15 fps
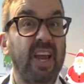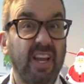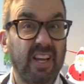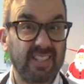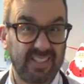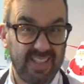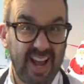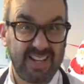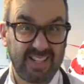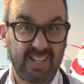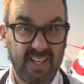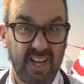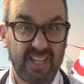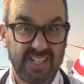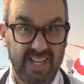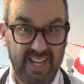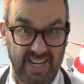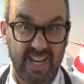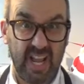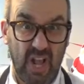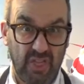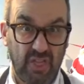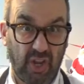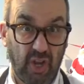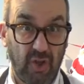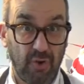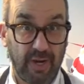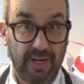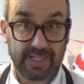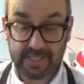because that's going to take the
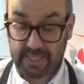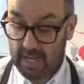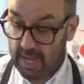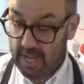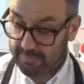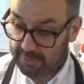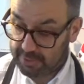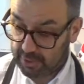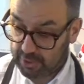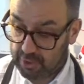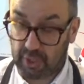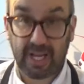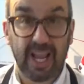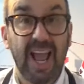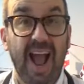longest to cook.